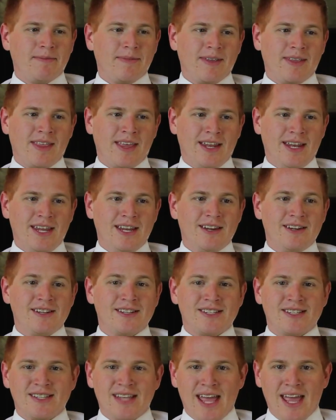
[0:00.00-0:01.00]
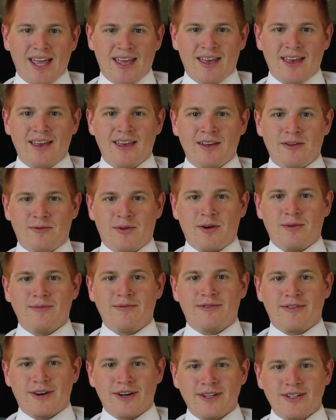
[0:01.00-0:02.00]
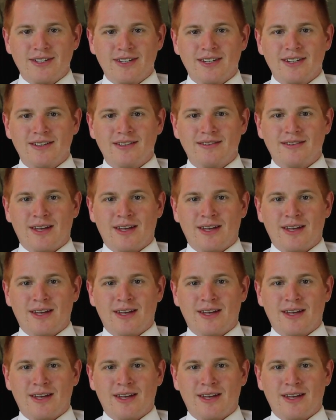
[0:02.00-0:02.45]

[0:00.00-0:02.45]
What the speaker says: They needed a stake in Rome first.